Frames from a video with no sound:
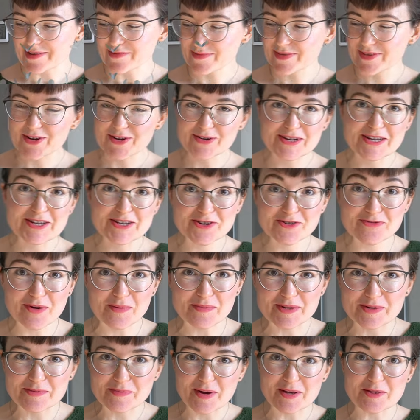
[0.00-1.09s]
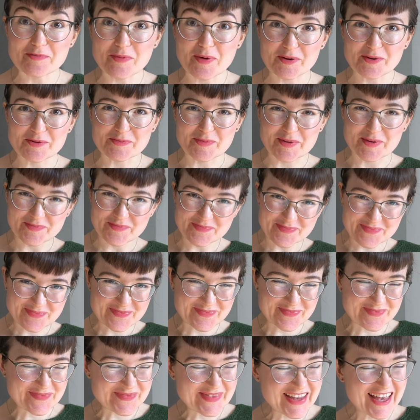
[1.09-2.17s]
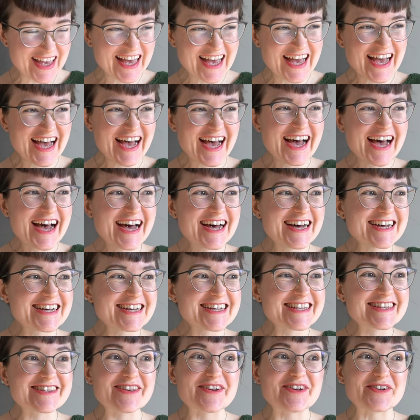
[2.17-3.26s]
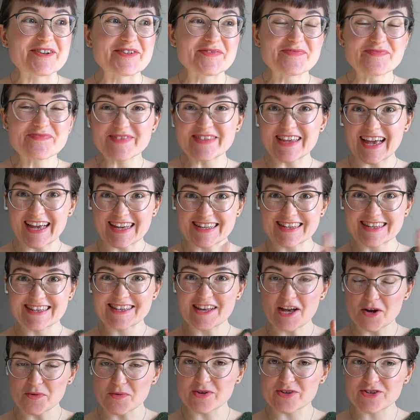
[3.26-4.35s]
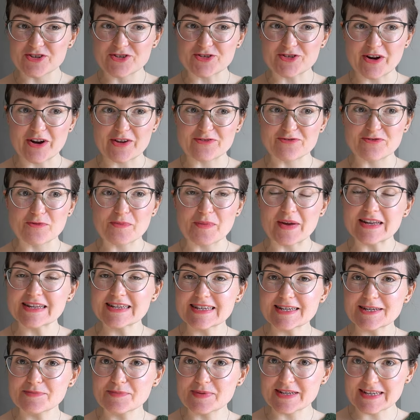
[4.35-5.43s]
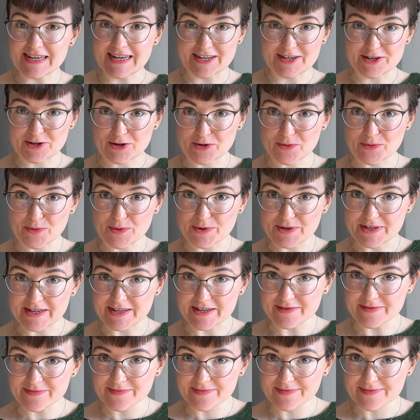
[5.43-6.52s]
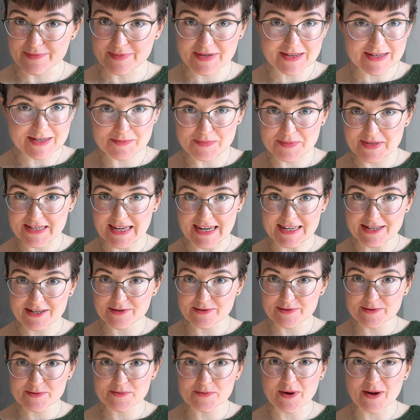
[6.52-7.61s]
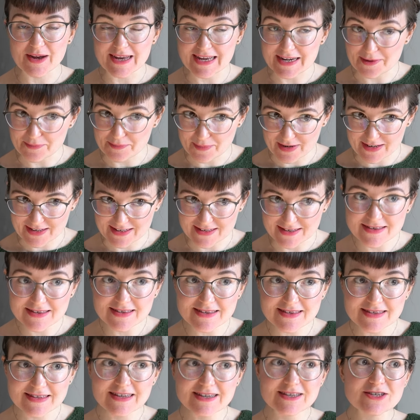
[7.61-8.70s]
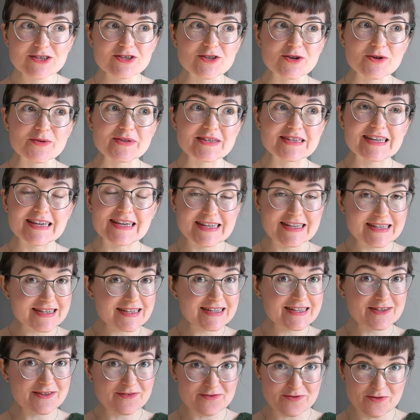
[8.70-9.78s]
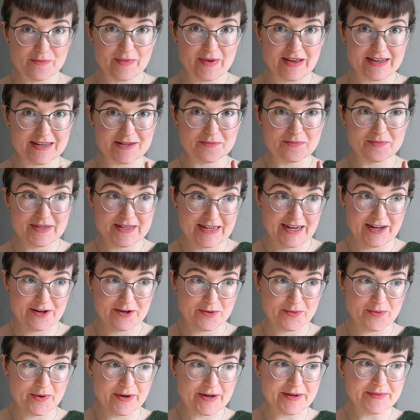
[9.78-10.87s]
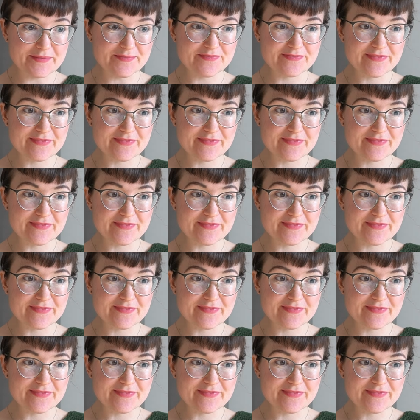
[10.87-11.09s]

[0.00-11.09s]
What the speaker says: Got interrupted by the postman. So yes, I want to try fermented potato water because potatoes were in abundance, so it's easy to ferment potato water.